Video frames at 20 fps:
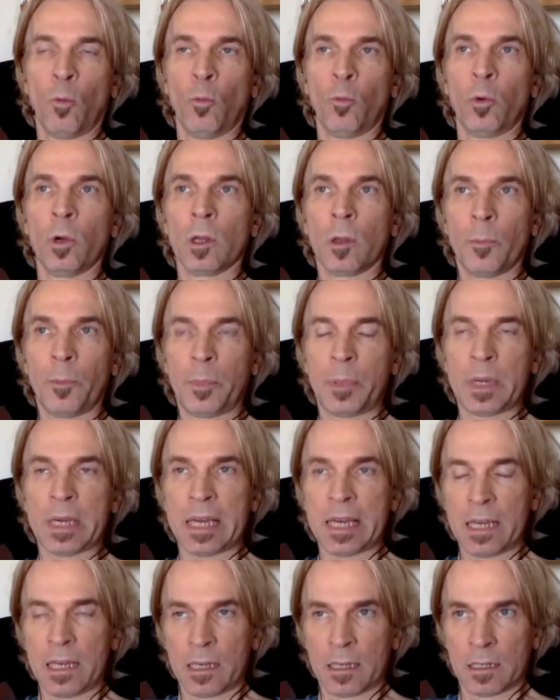will
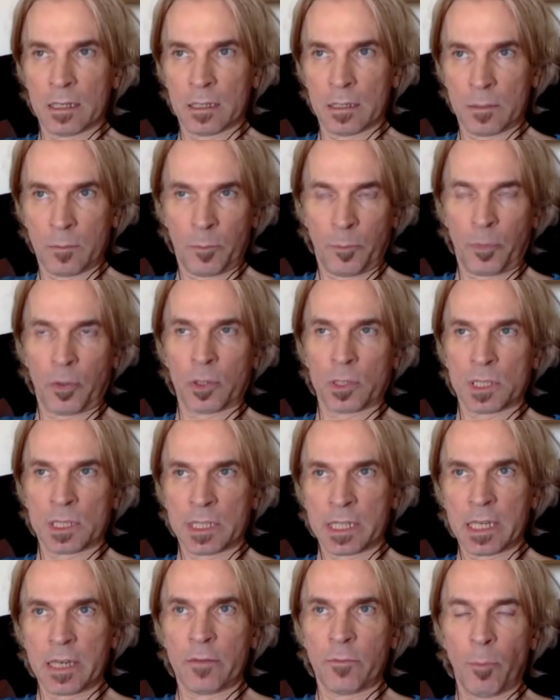be
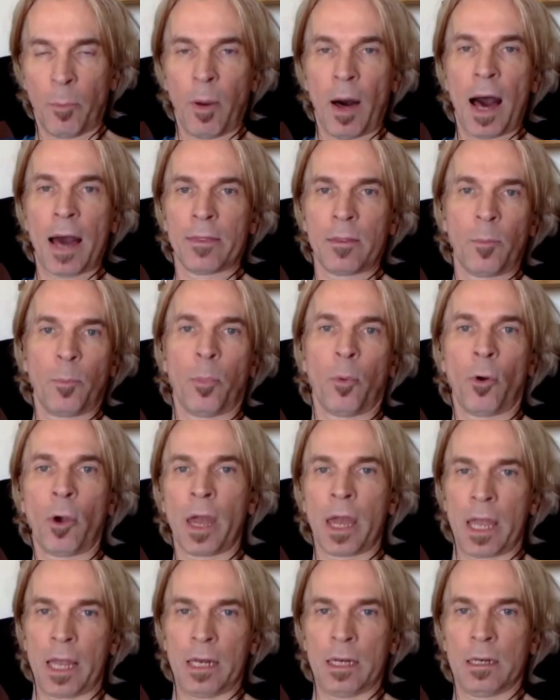perceived by the
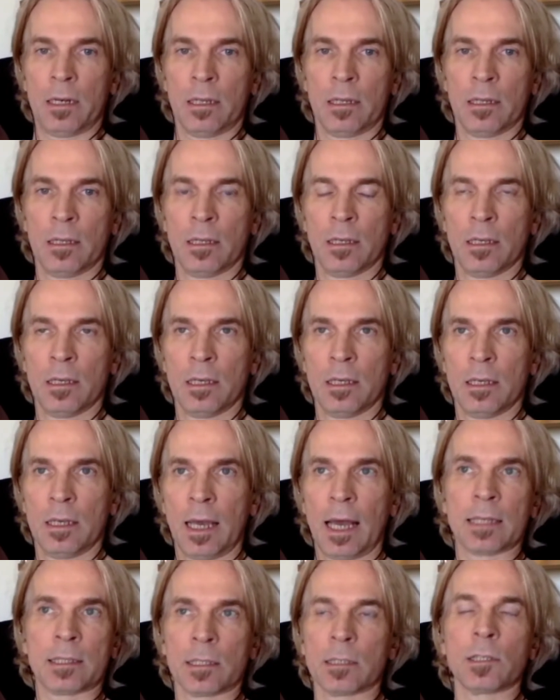brain
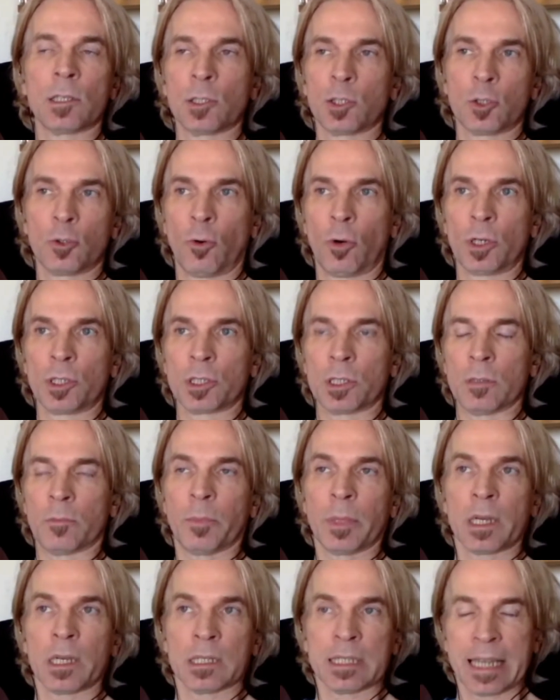as a distortion
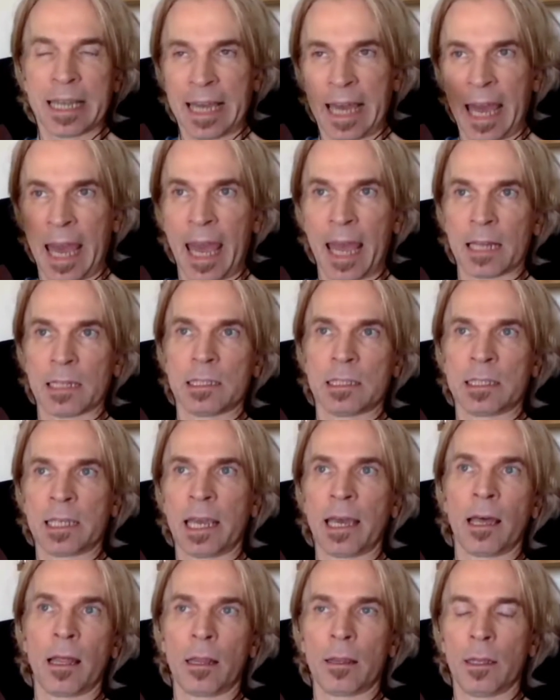because it can't
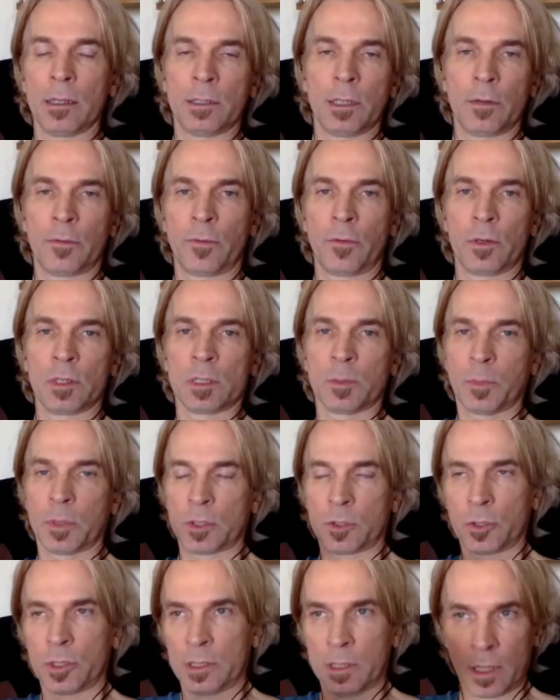tell the difference
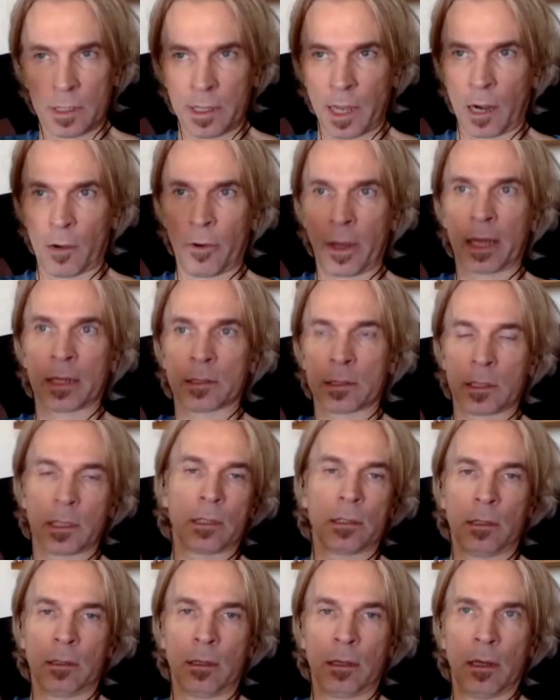between the direct
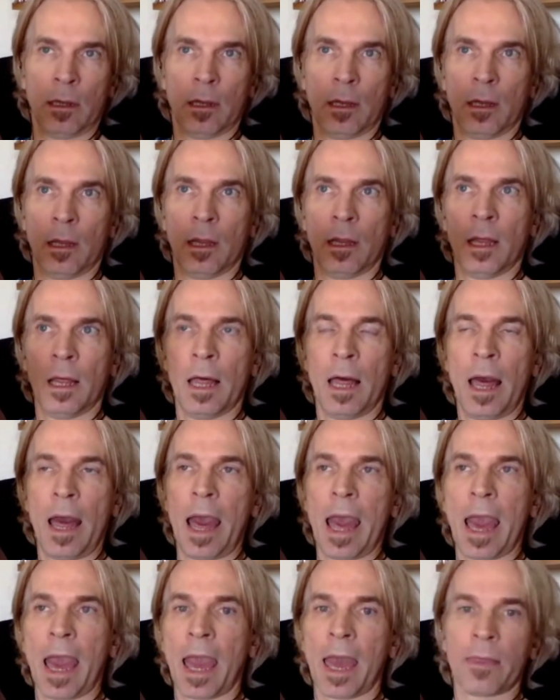signal
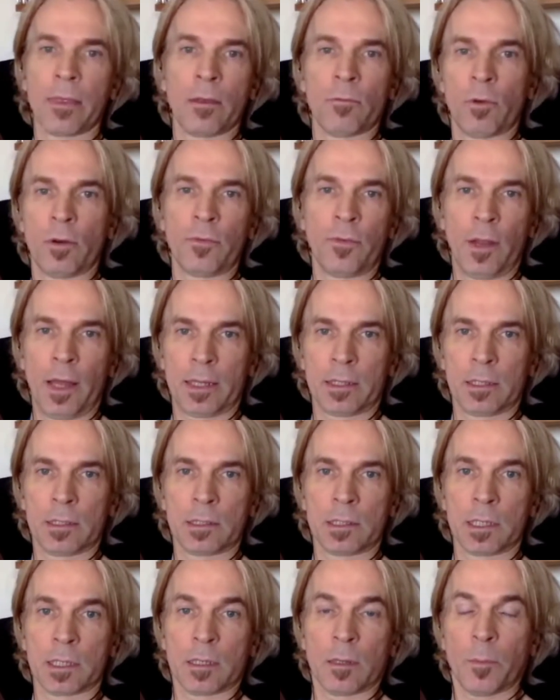and the reflected
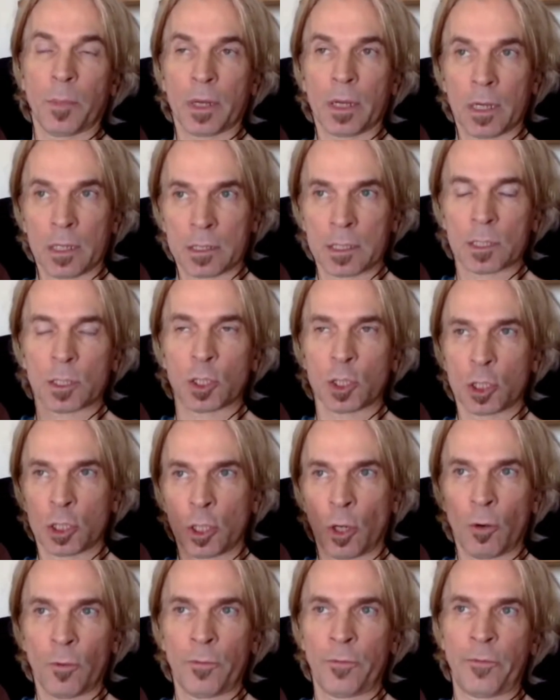signal because it's
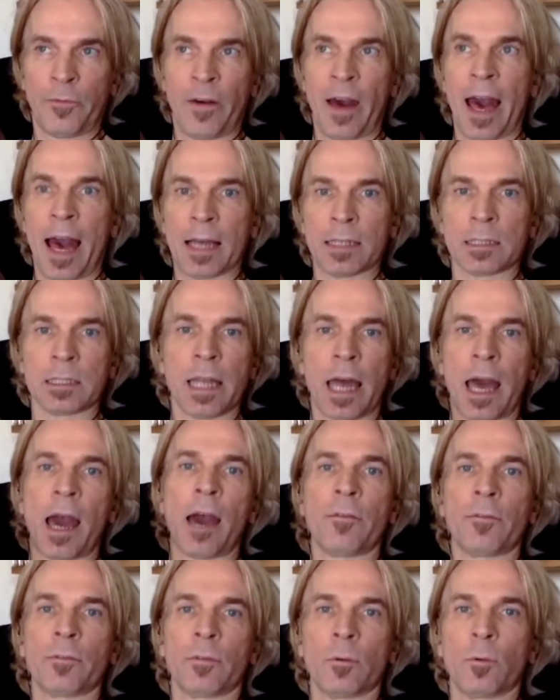so fast
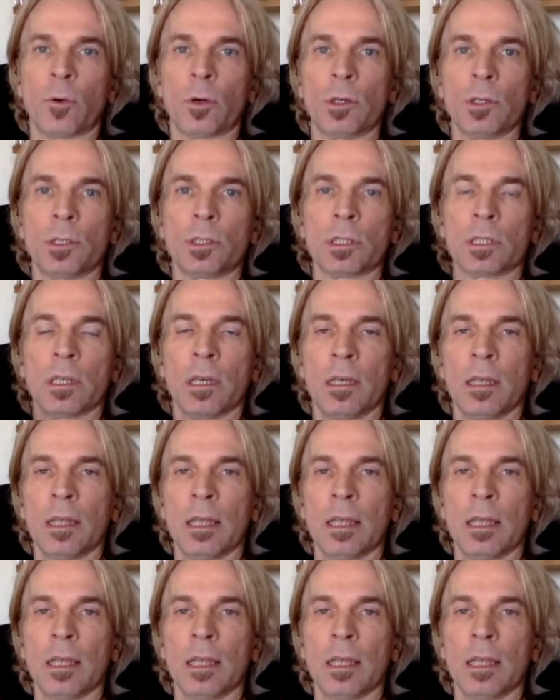afterwards.